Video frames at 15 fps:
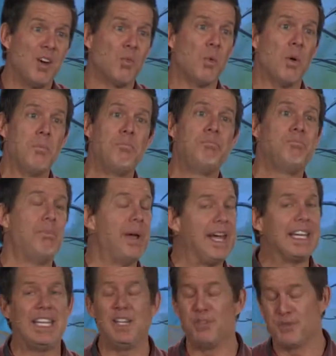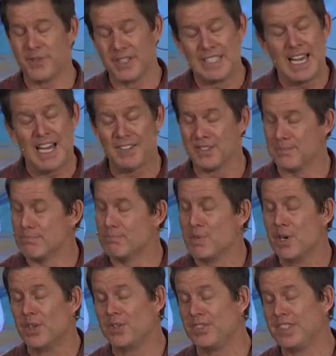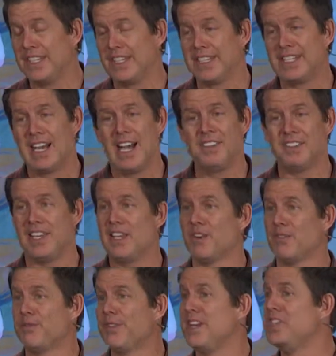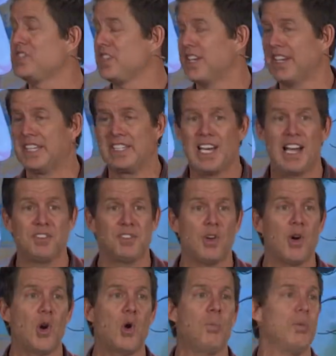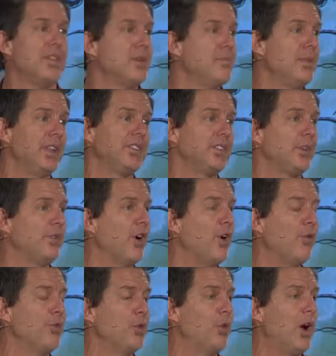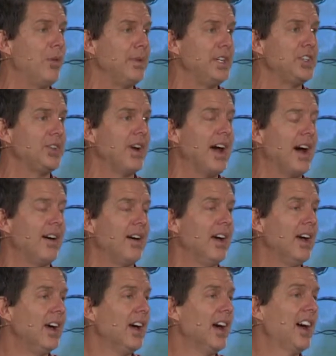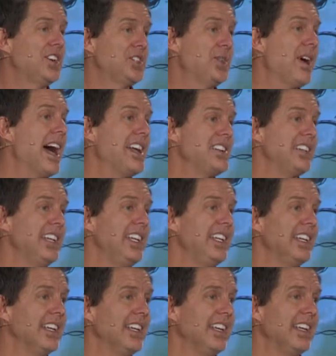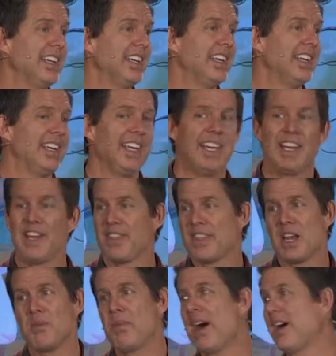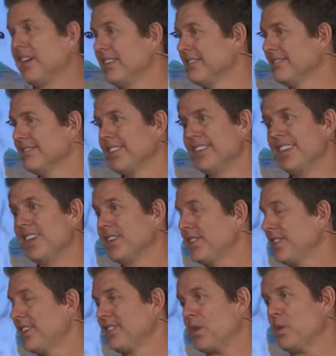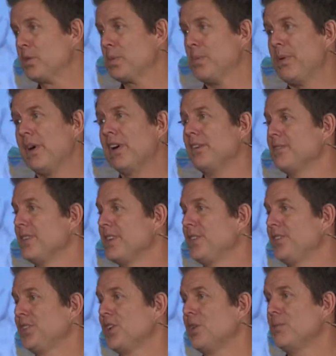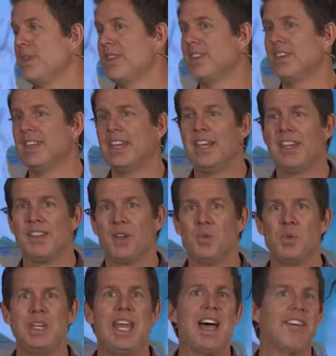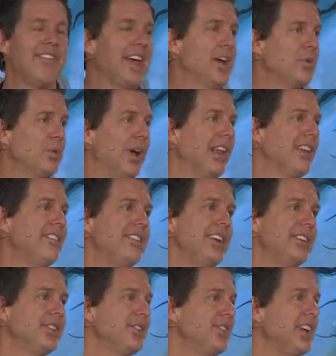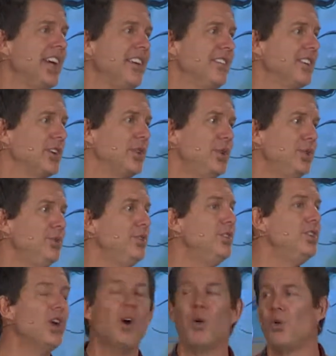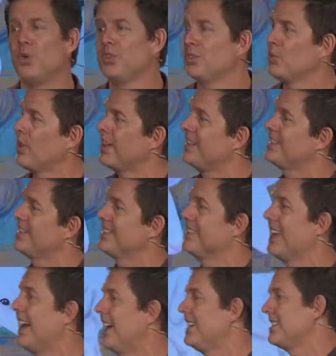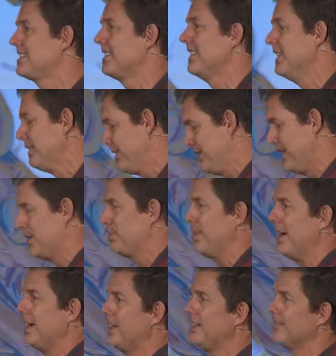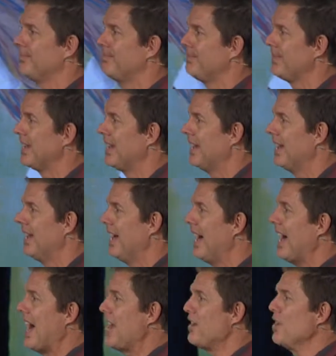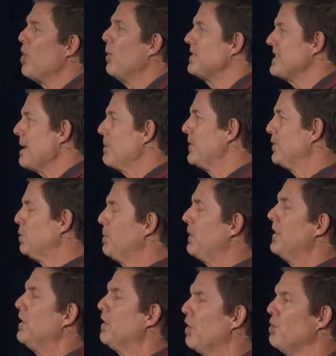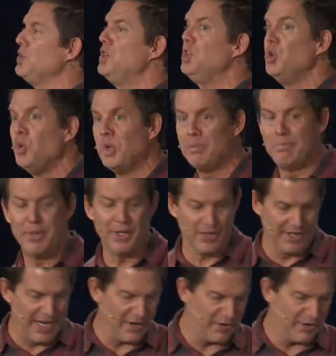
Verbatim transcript: were begging for God's mercy and God's intervention and God's hope in the midst of overwhelming tra- uh, tragedy. And I thought about this as I was preparing for this sermon, that we have a relevant Savior who knows what it's like to live in this pain. I don't know what type of superhero you would build. I